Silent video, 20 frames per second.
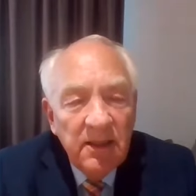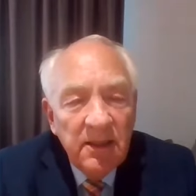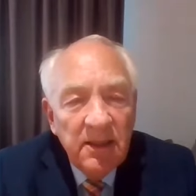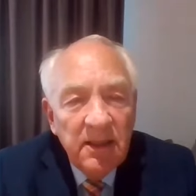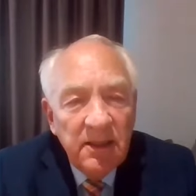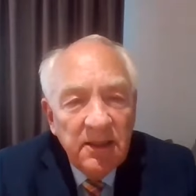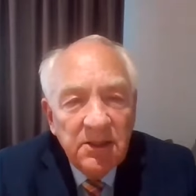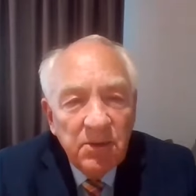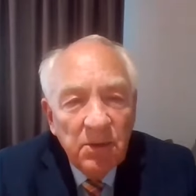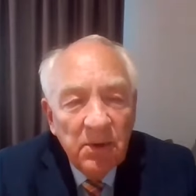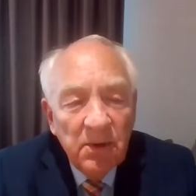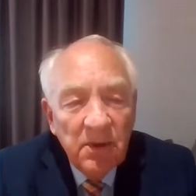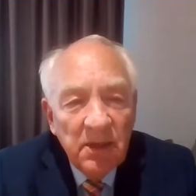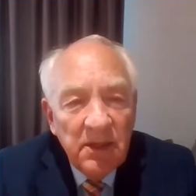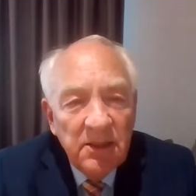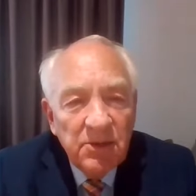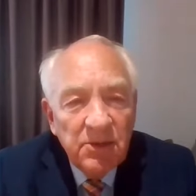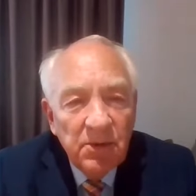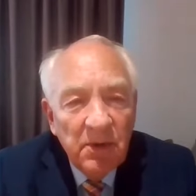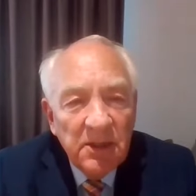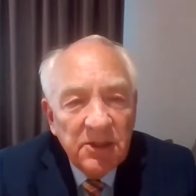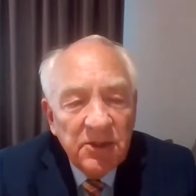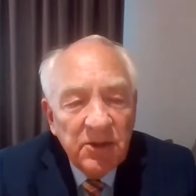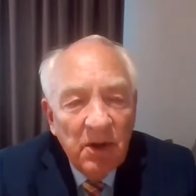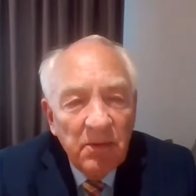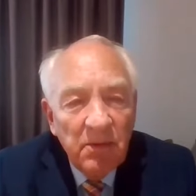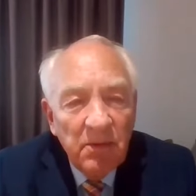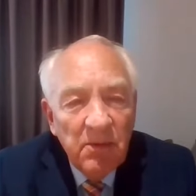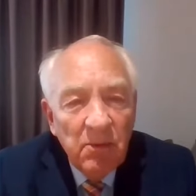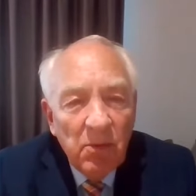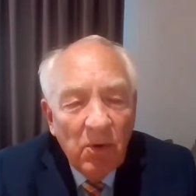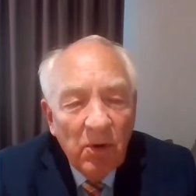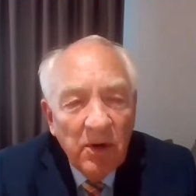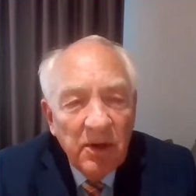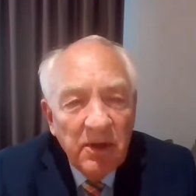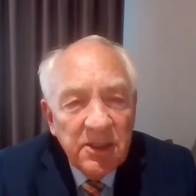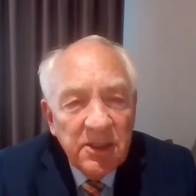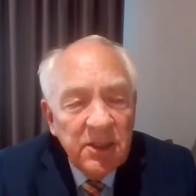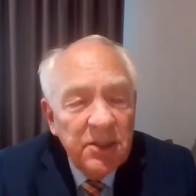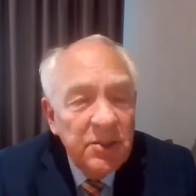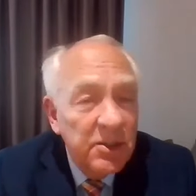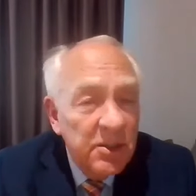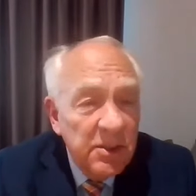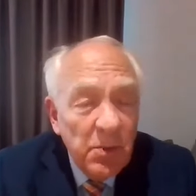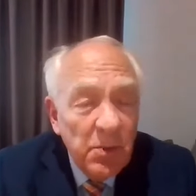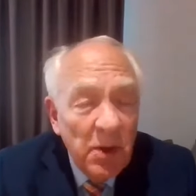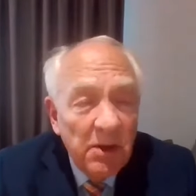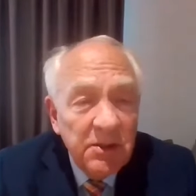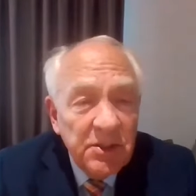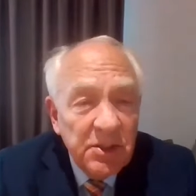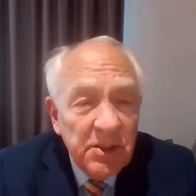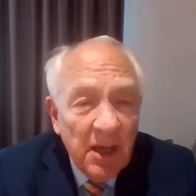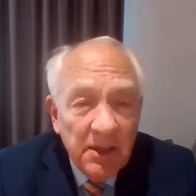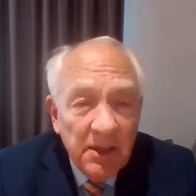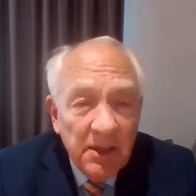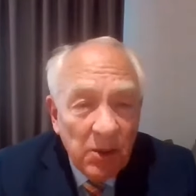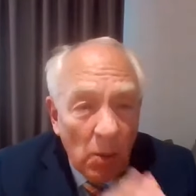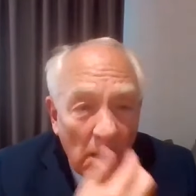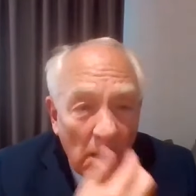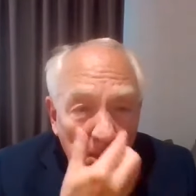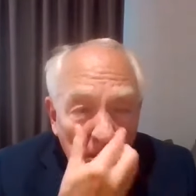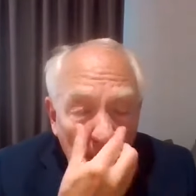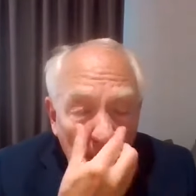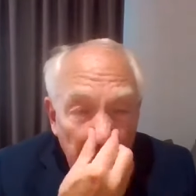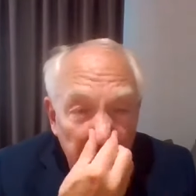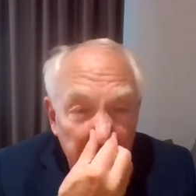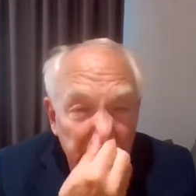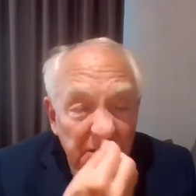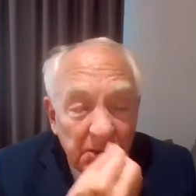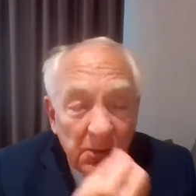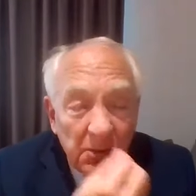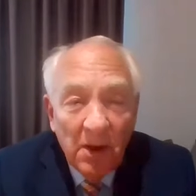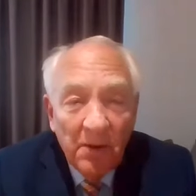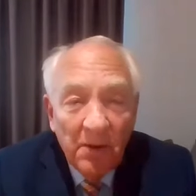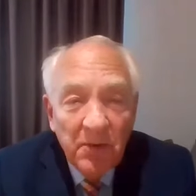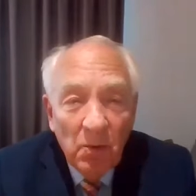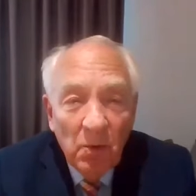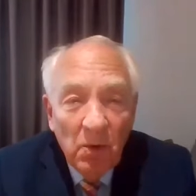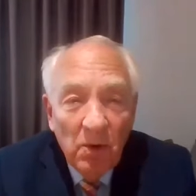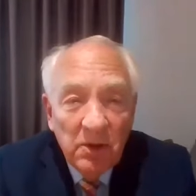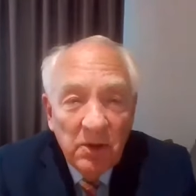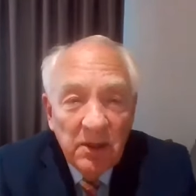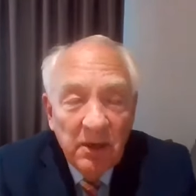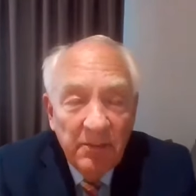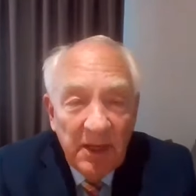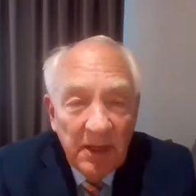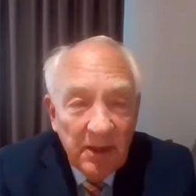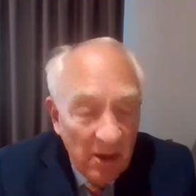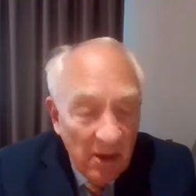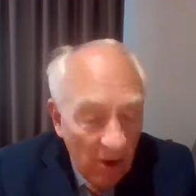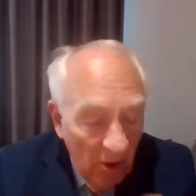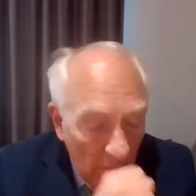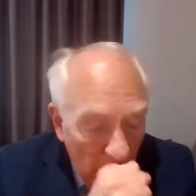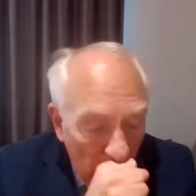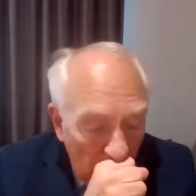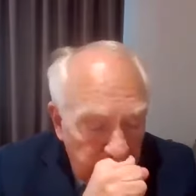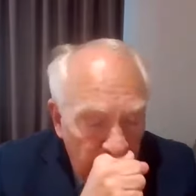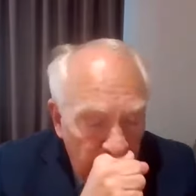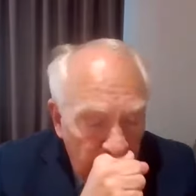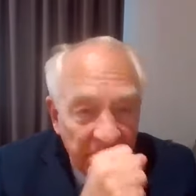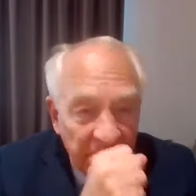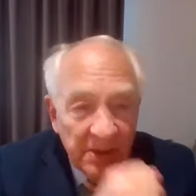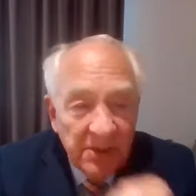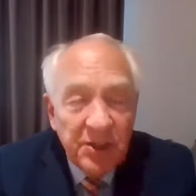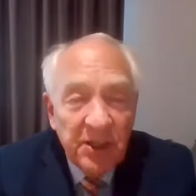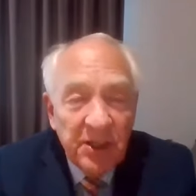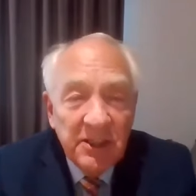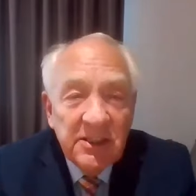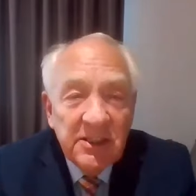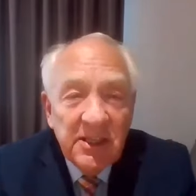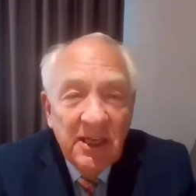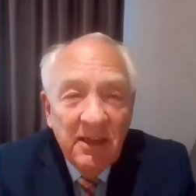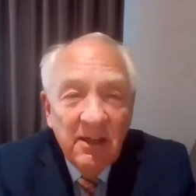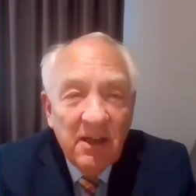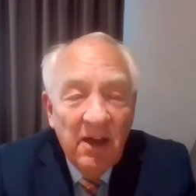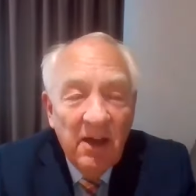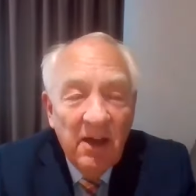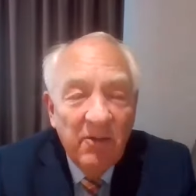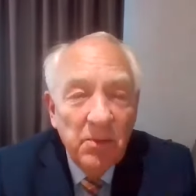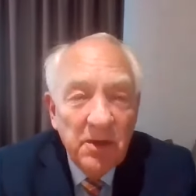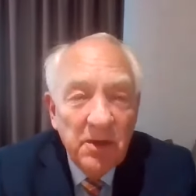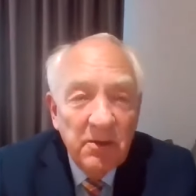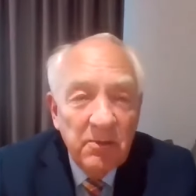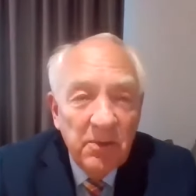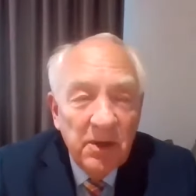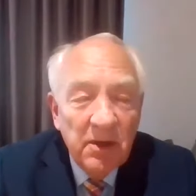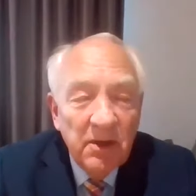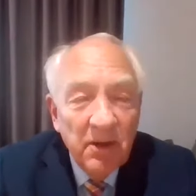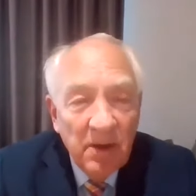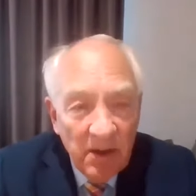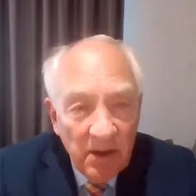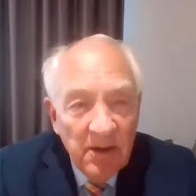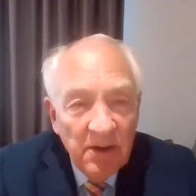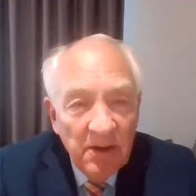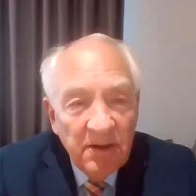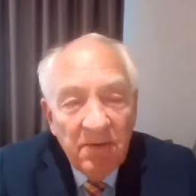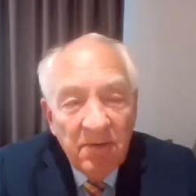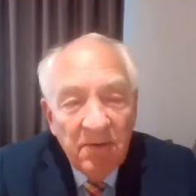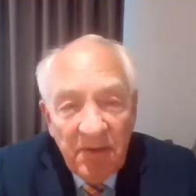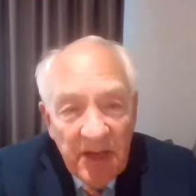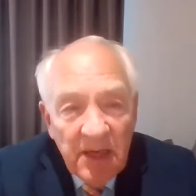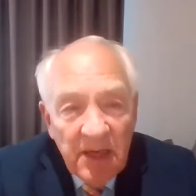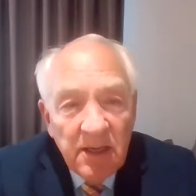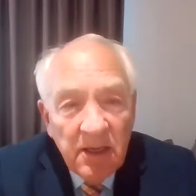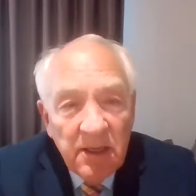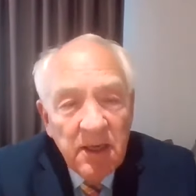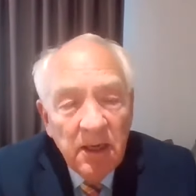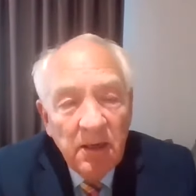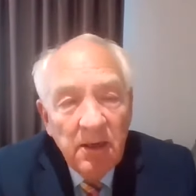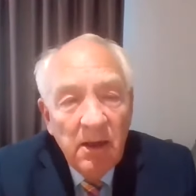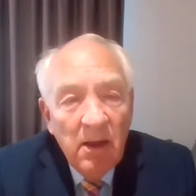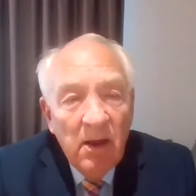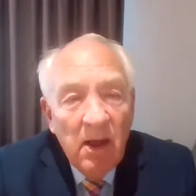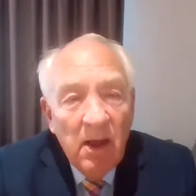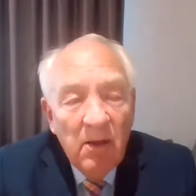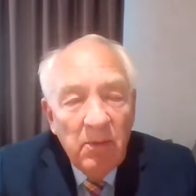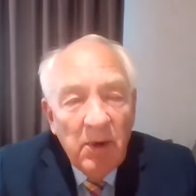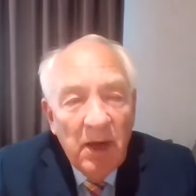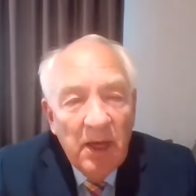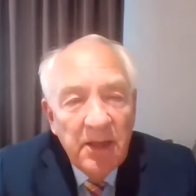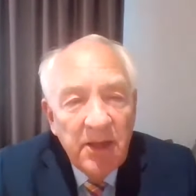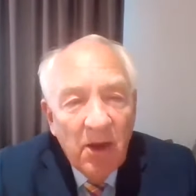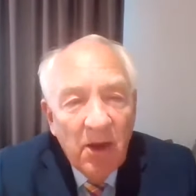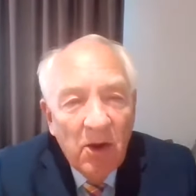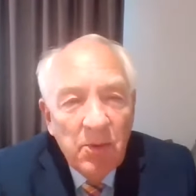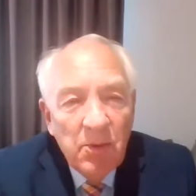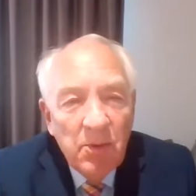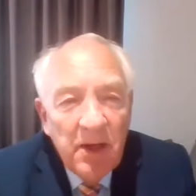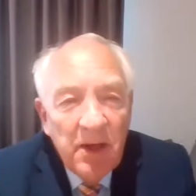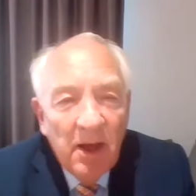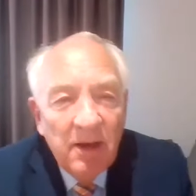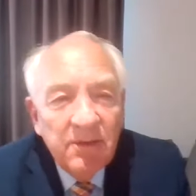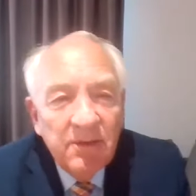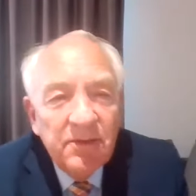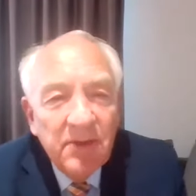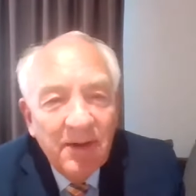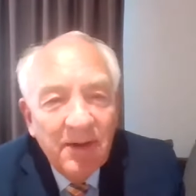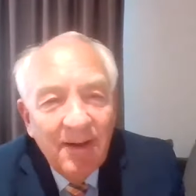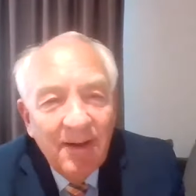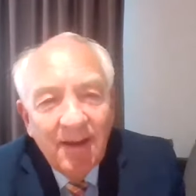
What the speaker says: These were extremely important decisions. We also got cooperation around the world. I mean, the genocidal government had been defeated by the RPF.